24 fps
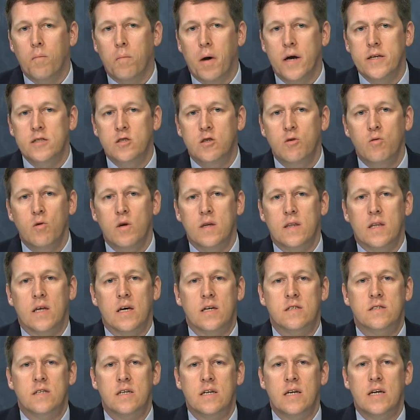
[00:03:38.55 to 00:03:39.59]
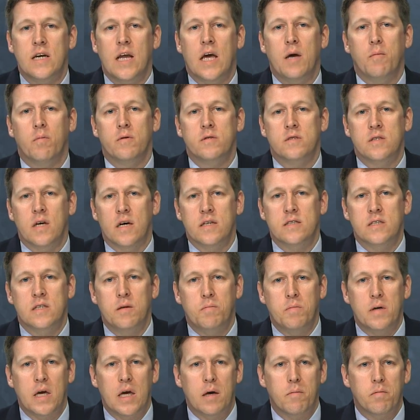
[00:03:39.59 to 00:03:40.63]
by doing this, it enables us to
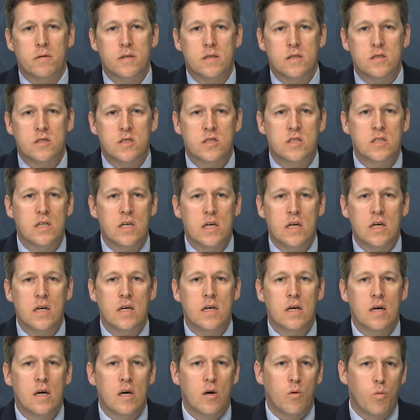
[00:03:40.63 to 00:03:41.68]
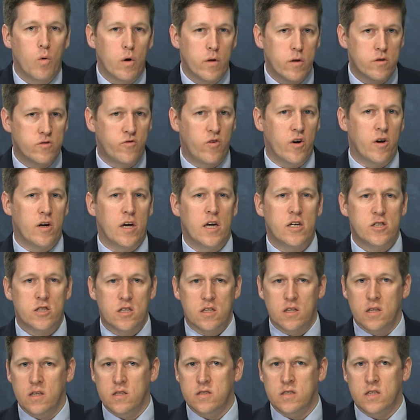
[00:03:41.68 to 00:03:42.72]
be able to see where there's variation
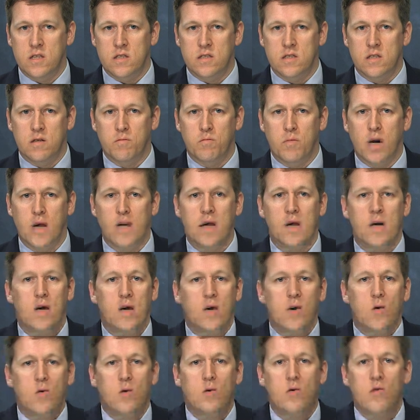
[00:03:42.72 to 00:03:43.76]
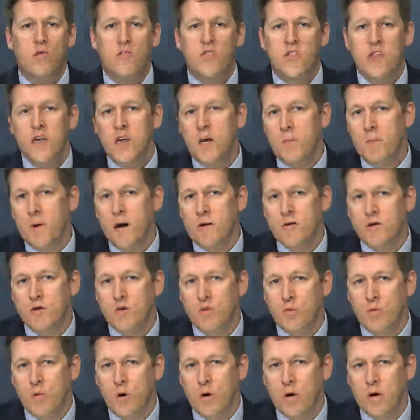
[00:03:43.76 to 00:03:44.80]
in the system, right? When you think about your
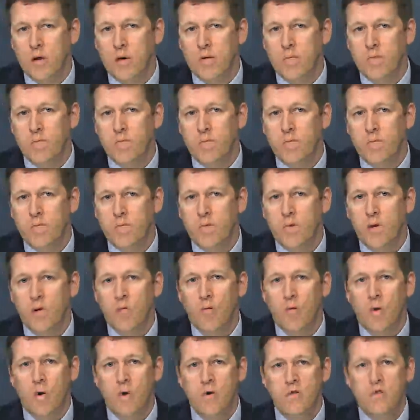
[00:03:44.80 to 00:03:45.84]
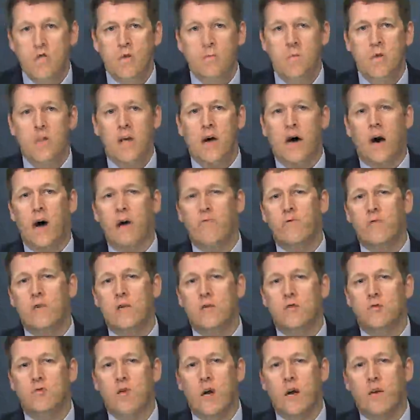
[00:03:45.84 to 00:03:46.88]
work, what are some of the
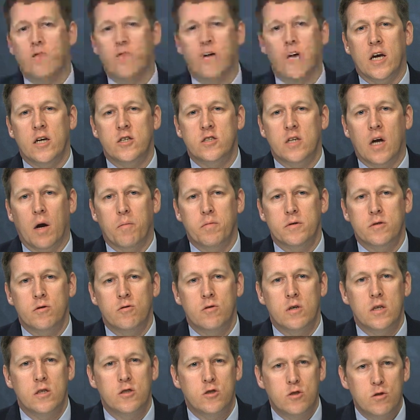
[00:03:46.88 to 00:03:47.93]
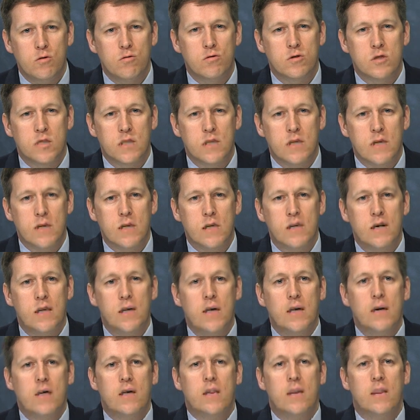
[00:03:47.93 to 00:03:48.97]
obvious stratification opportunities you see
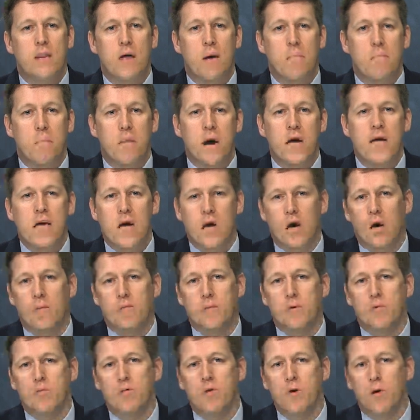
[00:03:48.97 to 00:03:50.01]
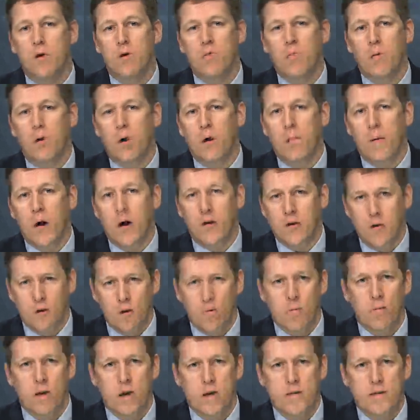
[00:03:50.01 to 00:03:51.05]
that might help you learn more about
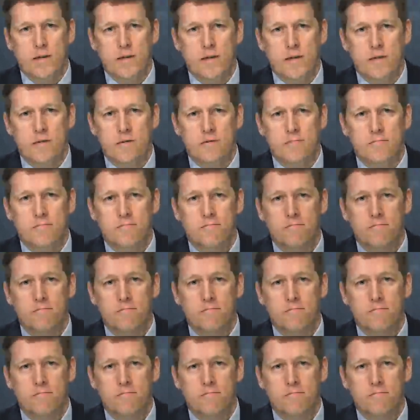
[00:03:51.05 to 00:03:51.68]
your process?